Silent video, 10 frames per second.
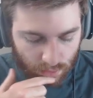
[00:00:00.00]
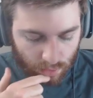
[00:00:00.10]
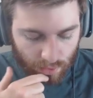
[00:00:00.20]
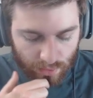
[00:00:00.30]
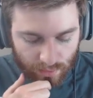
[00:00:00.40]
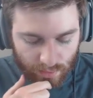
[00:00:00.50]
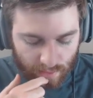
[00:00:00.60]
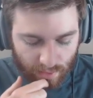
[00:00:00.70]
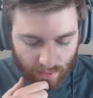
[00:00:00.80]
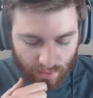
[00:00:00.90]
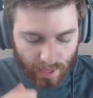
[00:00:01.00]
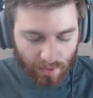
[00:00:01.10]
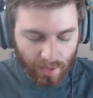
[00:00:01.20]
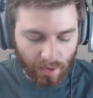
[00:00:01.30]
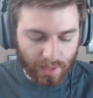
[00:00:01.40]
So I was, I don't know.
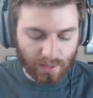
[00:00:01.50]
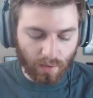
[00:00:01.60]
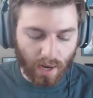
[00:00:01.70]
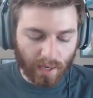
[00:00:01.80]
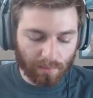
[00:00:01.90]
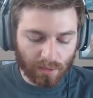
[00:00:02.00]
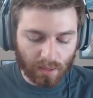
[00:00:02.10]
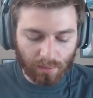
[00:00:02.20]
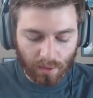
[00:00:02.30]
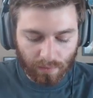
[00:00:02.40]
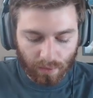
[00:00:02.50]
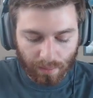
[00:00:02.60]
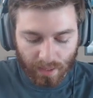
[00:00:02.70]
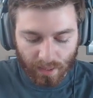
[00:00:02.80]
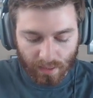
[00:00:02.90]
Now that I know he has the Rocket, I'm just going to put it in front
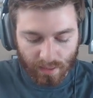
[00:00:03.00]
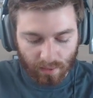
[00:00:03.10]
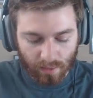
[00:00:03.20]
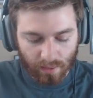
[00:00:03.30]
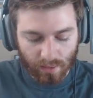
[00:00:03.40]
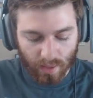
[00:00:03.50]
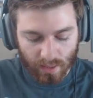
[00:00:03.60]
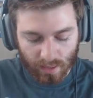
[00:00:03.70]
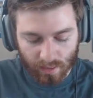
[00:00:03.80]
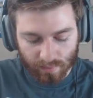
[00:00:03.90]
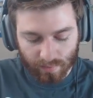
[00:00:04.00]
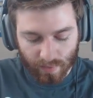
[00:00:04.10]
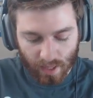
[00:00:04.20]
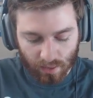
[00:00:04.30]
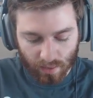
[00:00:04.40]
of my King Tower so he doesn't get
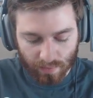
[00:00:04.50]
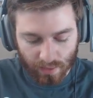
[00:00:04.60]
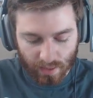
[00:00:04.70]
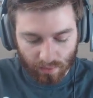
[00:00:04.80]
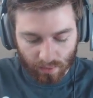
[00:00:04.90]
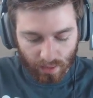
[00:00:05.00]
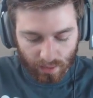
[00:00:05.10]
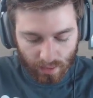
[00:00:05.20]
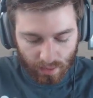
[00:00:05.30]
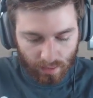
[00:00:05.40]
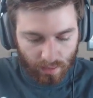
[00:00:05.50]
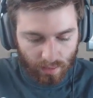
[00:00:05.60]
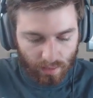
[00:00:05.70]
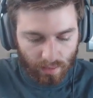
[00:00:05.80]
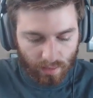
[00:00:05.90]
value off the tower like that.
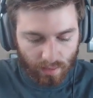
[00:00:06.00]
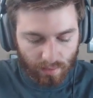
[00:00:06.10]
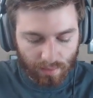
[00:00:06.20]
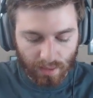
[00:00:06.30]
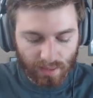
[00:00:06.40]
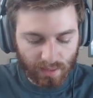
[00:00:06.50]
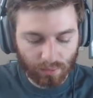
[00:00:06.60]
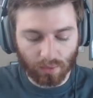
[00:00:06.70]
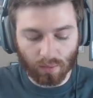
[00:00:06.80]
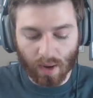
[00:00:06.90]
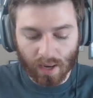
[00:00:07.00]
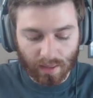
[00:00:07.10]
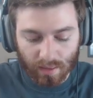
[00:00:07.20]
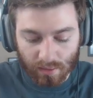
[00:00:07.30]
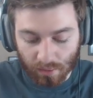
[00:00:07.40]
But at least he won't
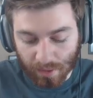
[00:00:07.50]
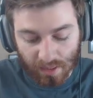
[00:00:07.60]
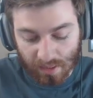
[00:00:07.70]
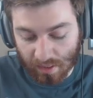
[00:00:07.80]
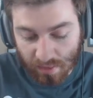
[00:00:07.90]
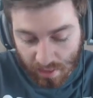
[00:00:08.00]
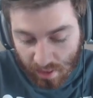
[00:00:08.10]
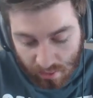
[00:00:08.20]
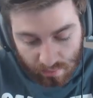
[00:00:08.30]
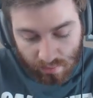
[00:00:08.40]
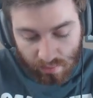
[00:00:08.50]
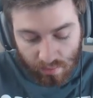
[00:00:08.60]
Rocket the Three Musketeers now.